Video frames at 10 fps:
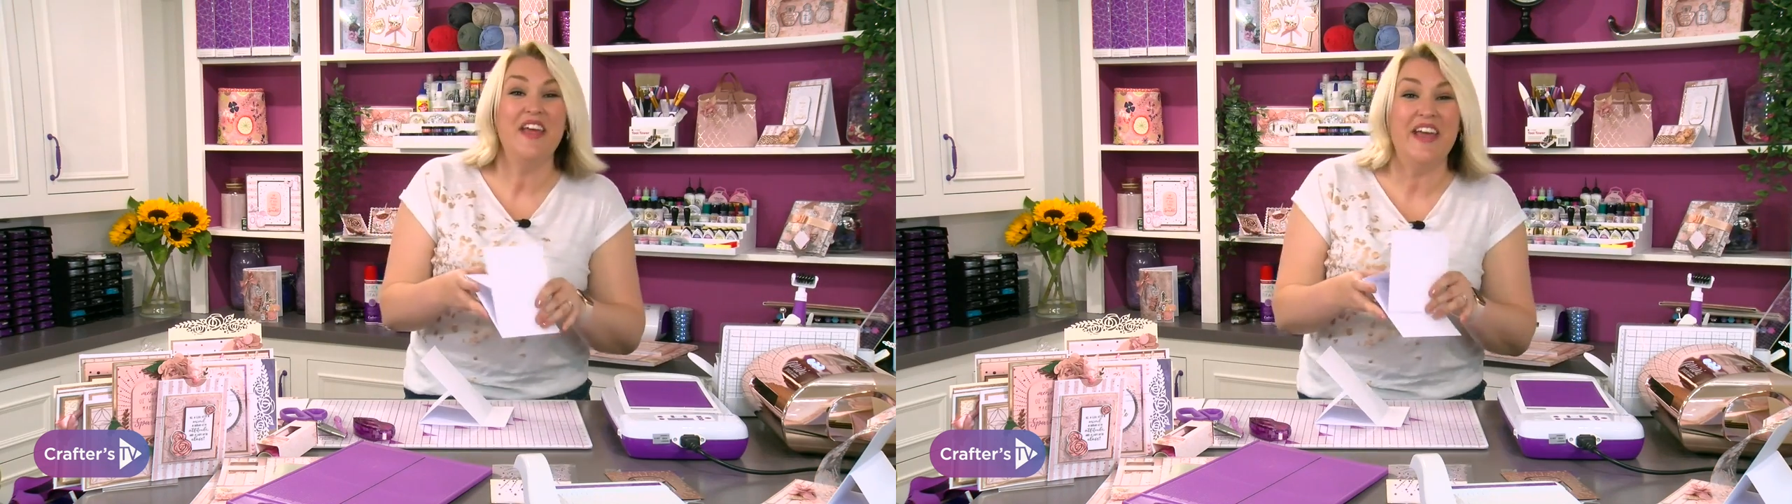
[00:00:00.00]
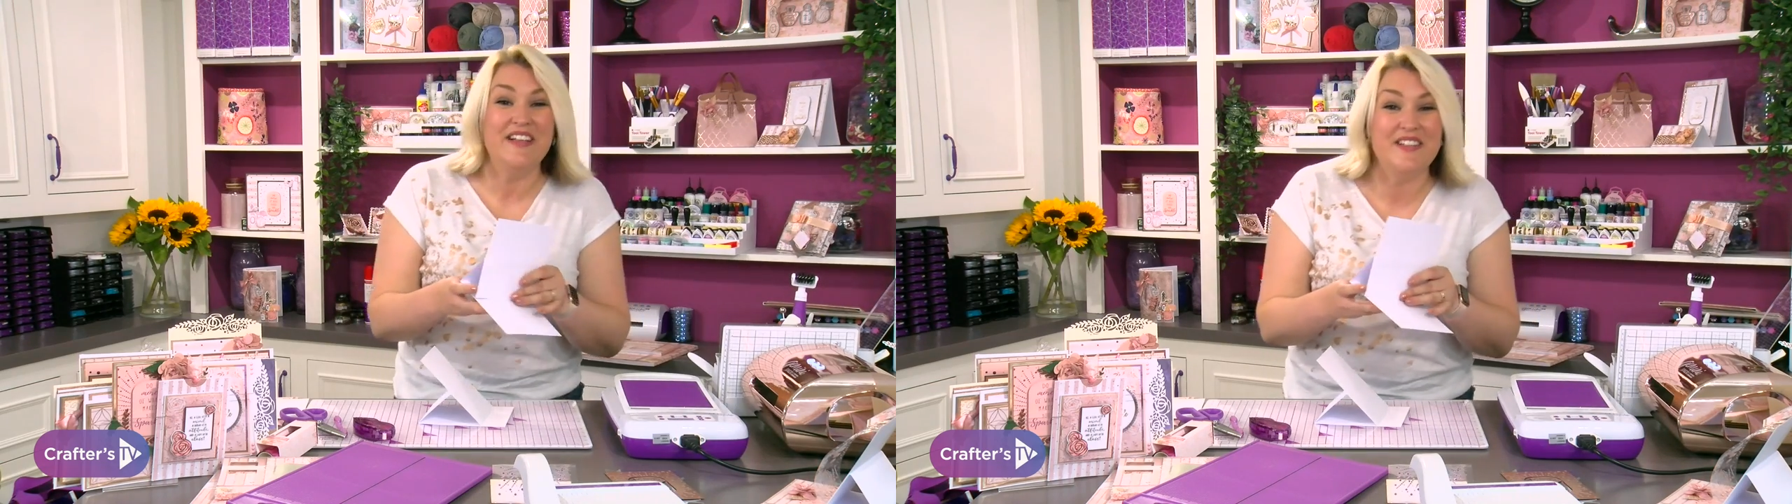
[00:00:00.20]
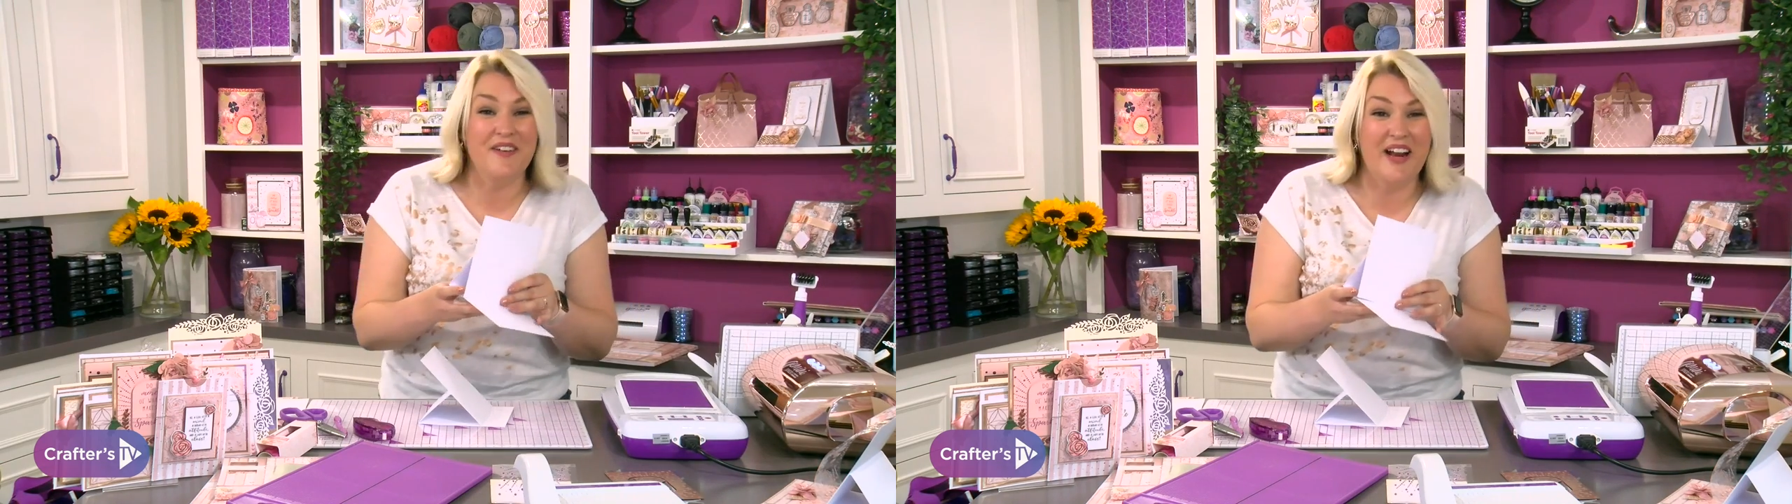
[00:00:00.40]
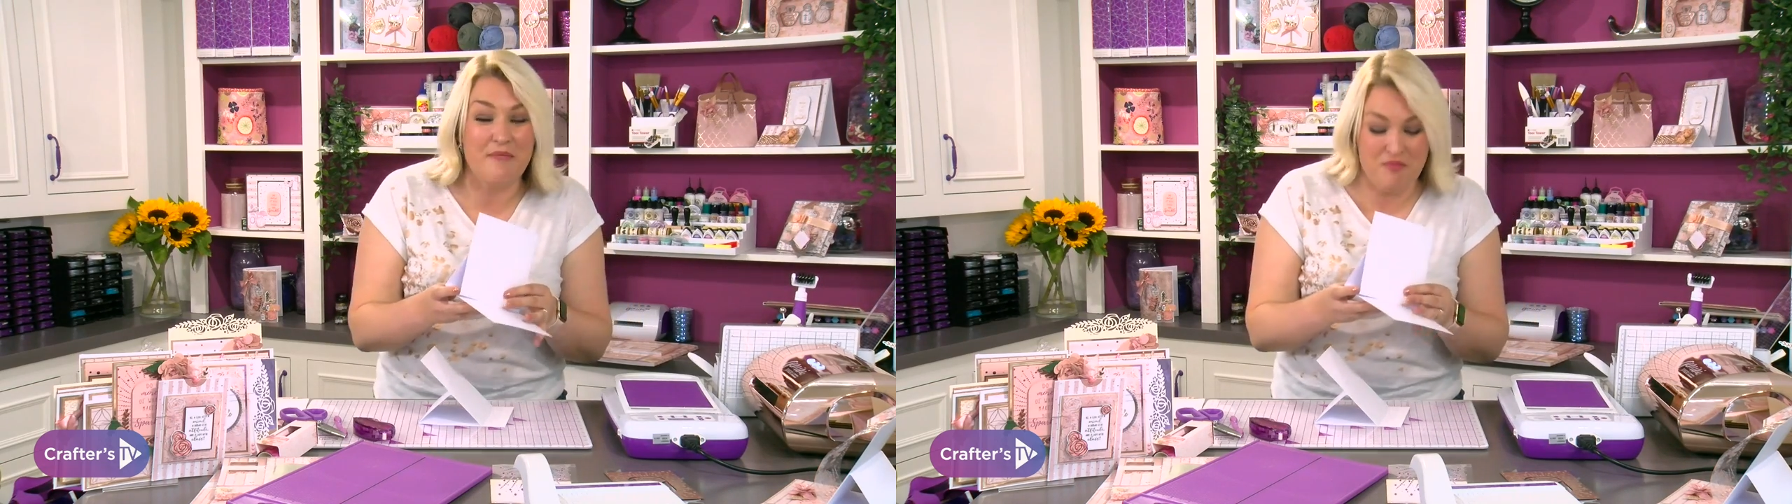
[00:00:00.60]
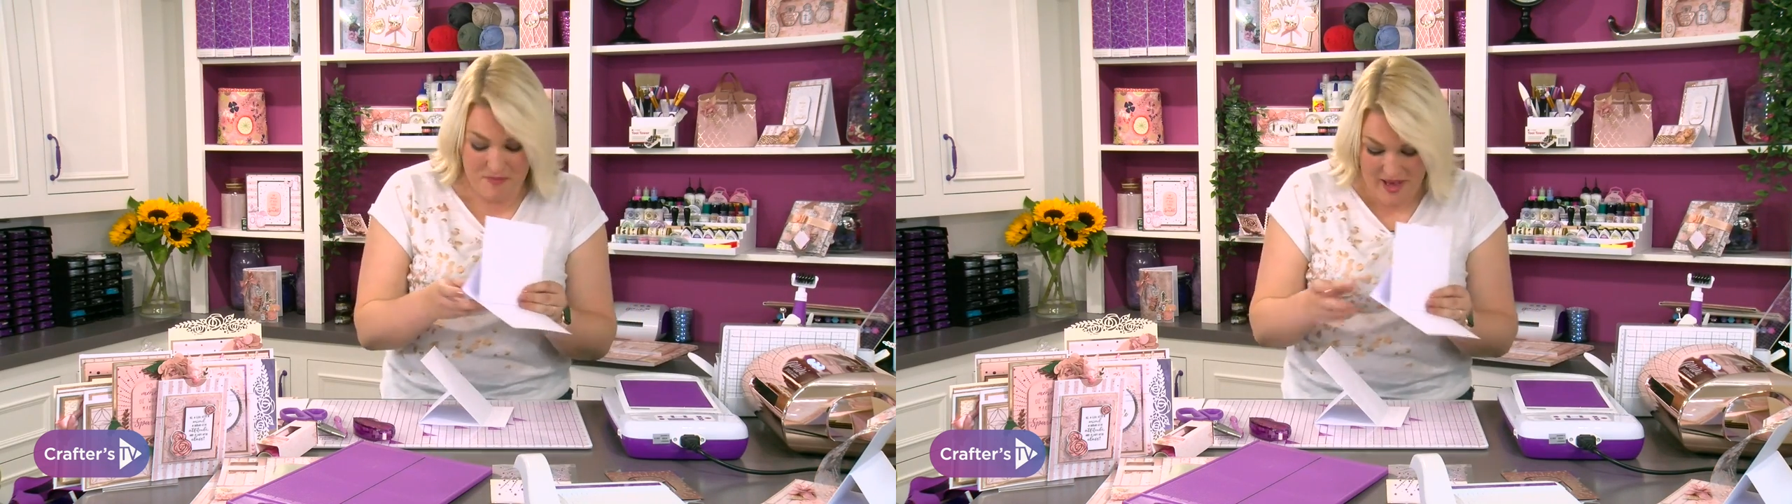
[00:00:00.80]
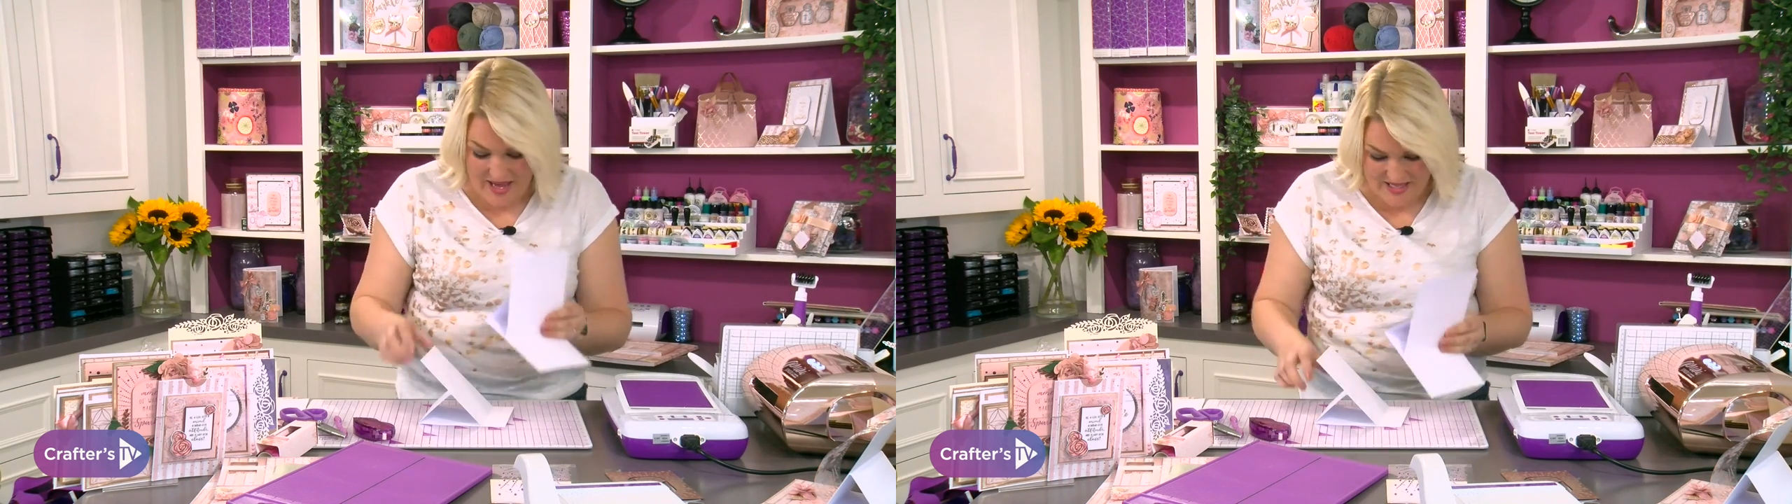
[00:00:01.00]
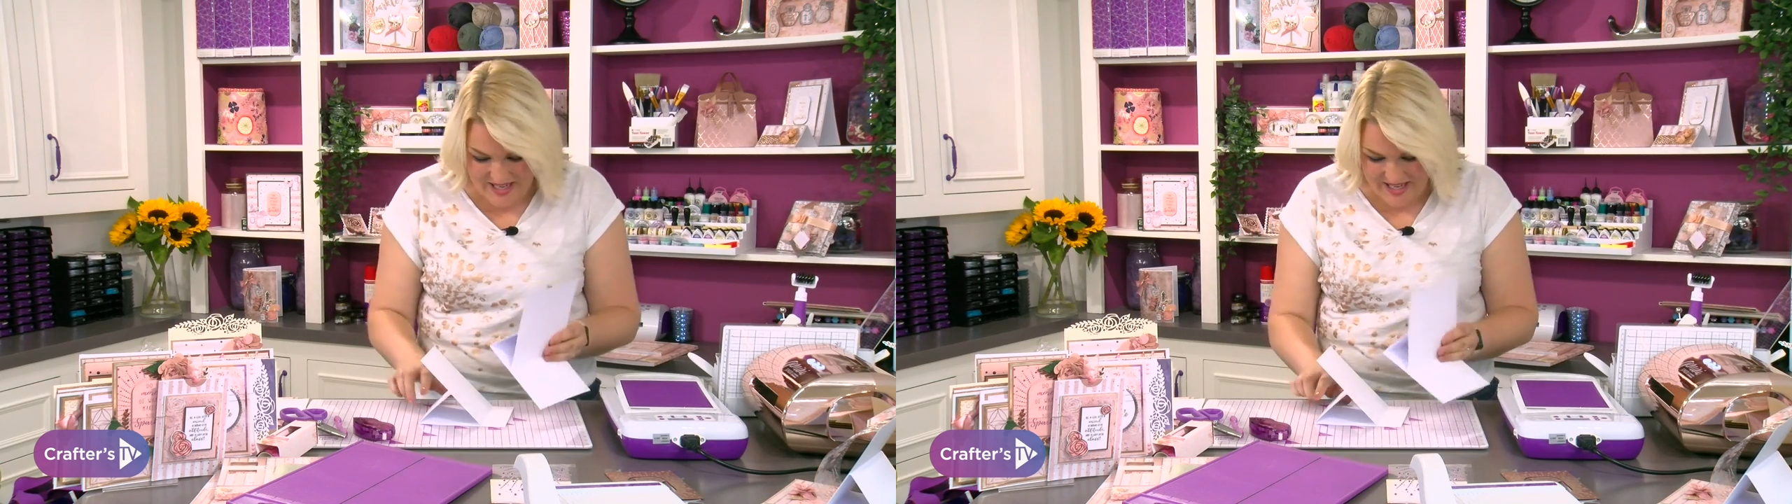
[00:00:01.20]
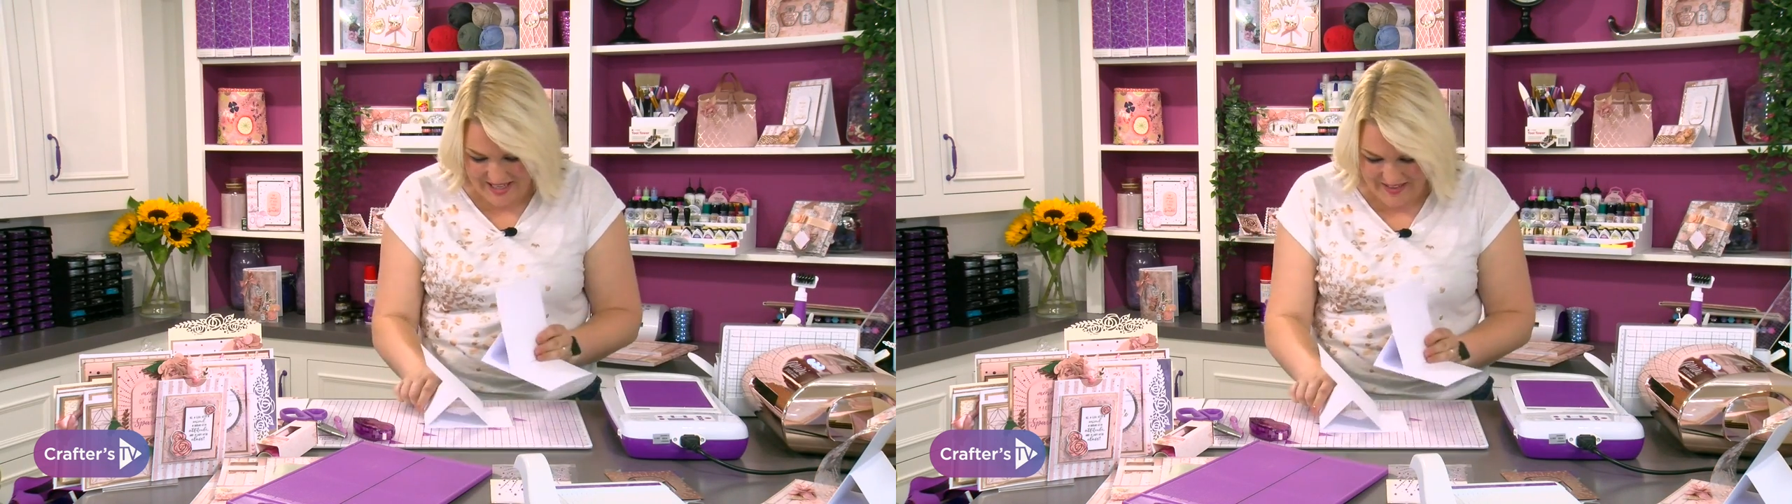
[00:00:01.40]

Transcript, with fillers: He's the one I'd prepared earlier